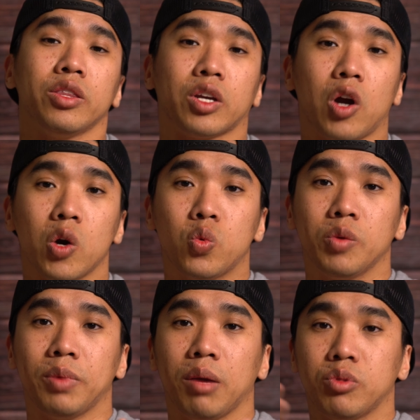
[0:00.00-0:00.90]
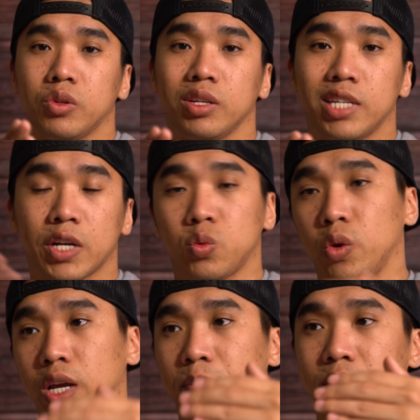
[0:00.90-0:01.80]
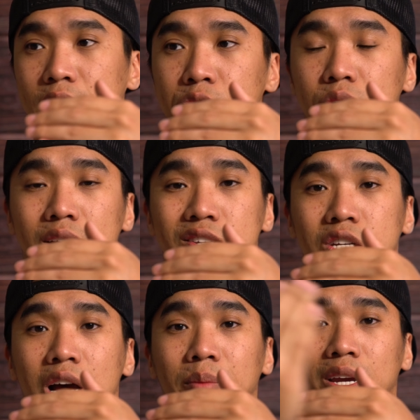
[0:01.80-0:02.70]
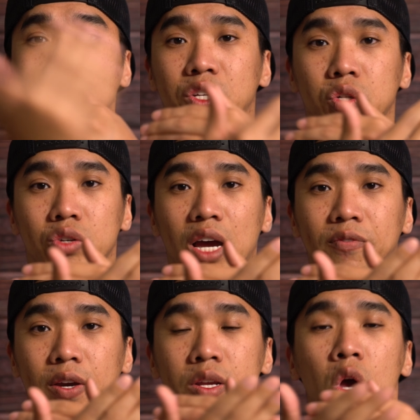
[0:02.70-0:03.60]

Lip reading: car wouldn't be able to detect when a pedestrian is coming into traffic,